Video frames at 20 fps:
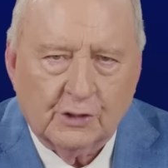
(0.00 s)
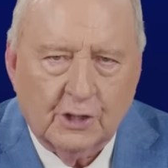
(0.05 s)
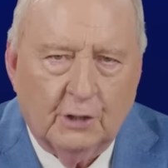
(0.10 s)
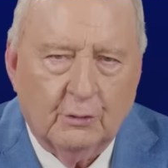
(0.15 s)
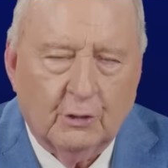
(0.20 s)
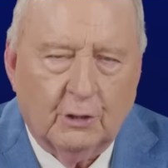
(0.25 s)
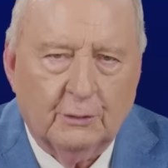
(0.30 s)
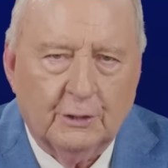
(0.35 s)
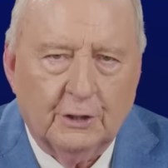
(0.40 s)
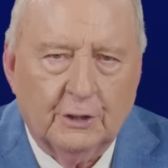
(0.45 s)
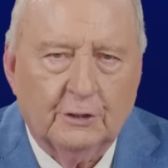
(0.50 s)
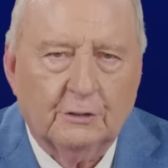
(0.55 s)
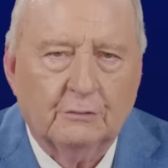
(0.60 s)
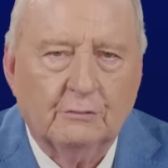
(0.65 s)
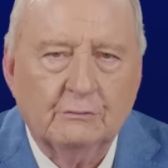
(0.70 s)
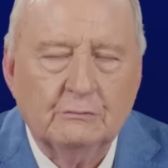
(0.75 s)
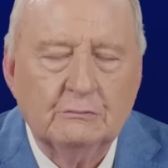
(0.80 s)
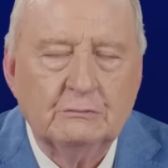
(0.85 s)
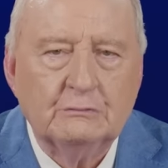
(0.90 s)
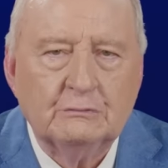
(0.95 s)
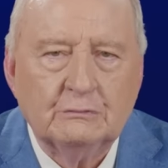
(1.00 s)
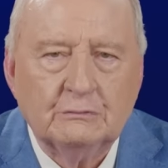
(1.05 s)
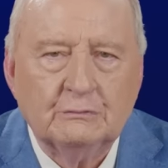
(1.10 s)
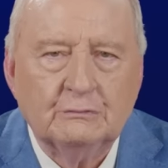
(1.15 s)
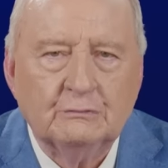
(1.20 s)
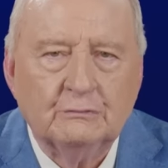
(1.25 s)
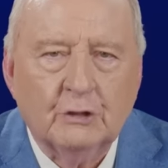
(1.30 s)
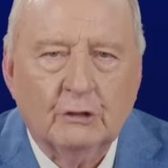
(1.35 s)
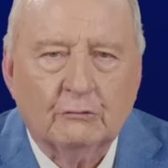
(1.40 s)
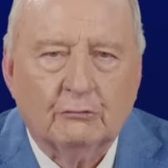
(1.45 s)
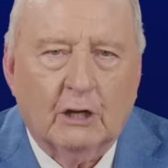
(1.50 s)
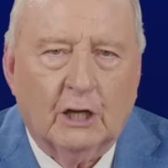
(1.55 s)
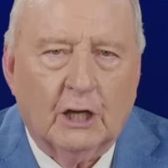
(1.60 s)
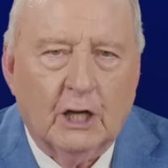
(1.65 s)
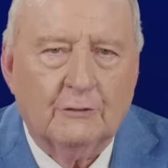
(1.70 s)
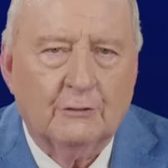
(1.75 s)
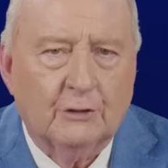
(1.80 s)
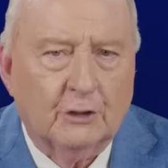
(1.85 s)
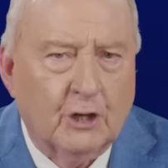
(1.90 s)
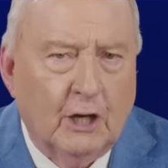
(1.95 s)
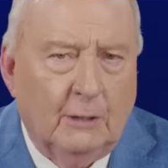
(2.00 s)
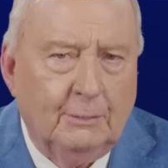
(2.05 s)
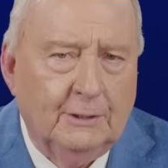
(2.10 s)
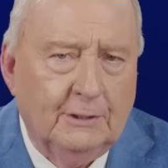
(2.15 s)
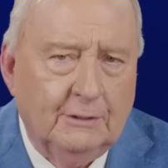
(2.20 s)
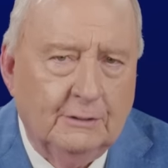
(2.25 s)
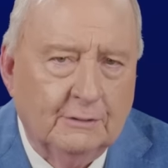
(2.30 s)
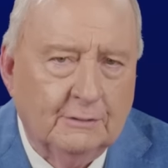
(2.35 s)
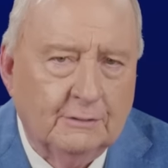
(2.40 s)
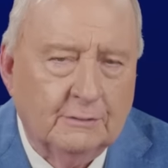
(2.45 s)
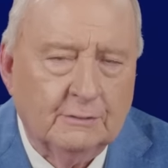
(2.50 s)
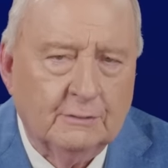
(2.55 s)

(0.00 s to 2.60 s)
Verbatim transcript: So what do we do? Roll over and cop it?